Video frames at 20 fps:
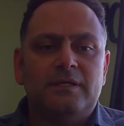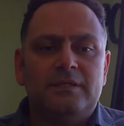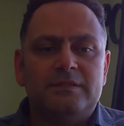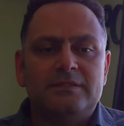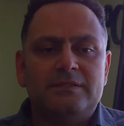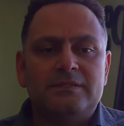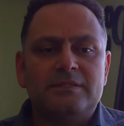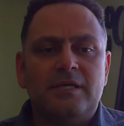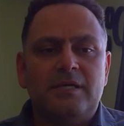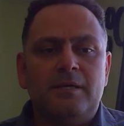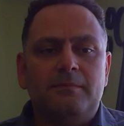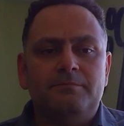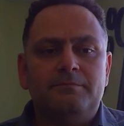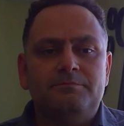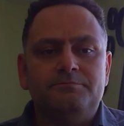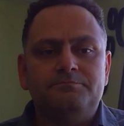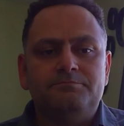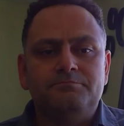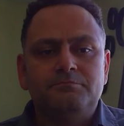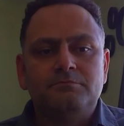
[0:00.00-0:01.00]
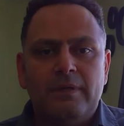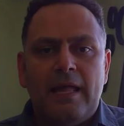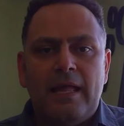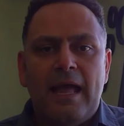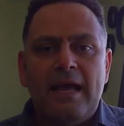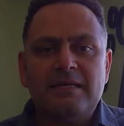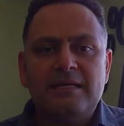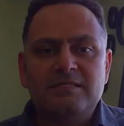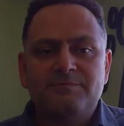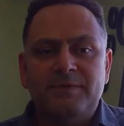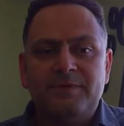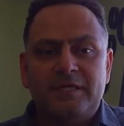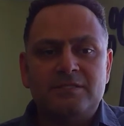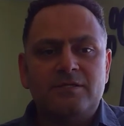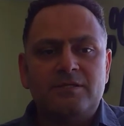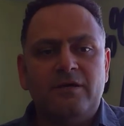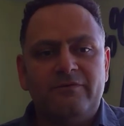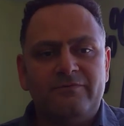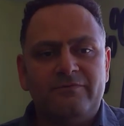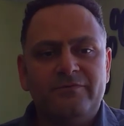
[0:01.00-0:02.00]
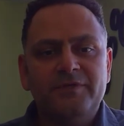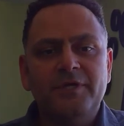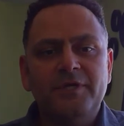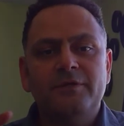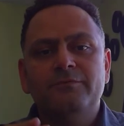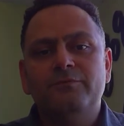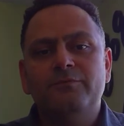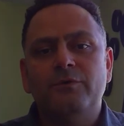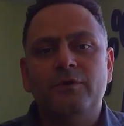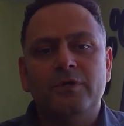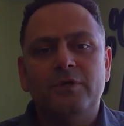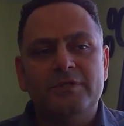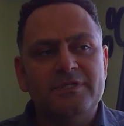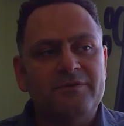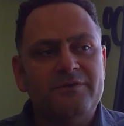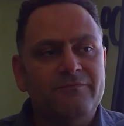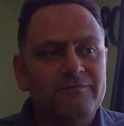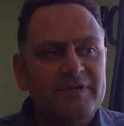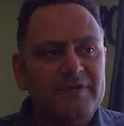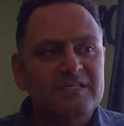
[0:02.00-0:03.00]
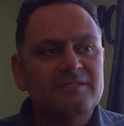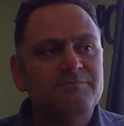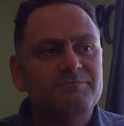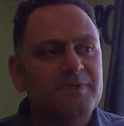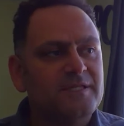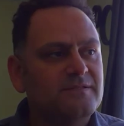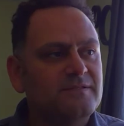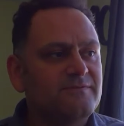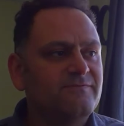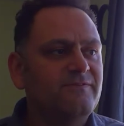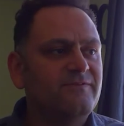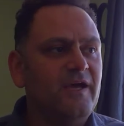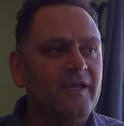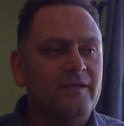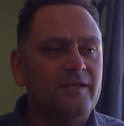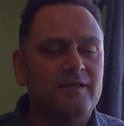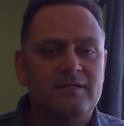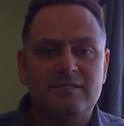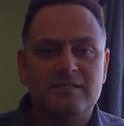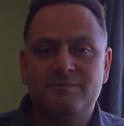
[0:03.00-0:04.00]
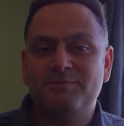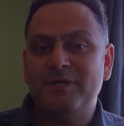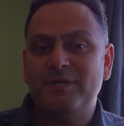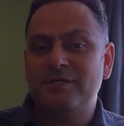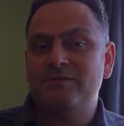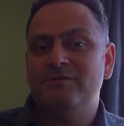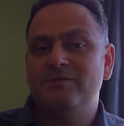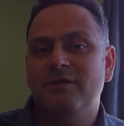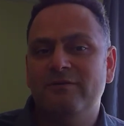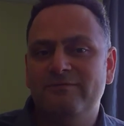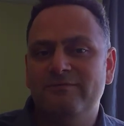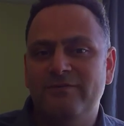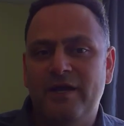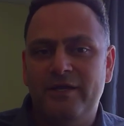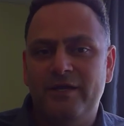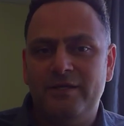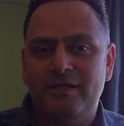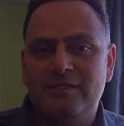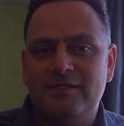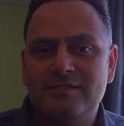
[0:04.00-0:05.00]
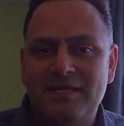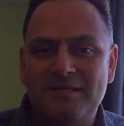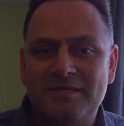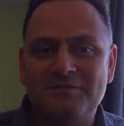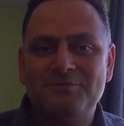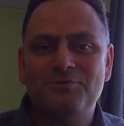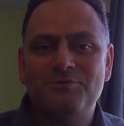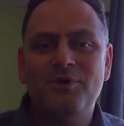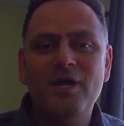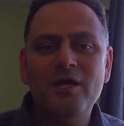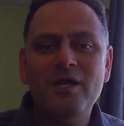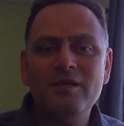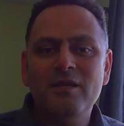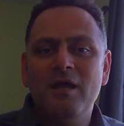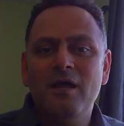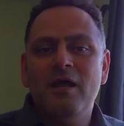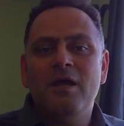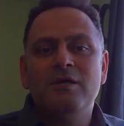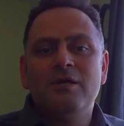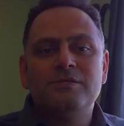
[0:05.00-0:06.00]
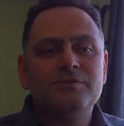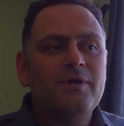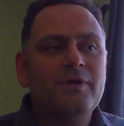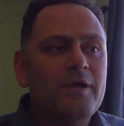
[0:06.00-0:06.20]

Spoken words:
some aspects of real world investment finance, personal finance, and so on. So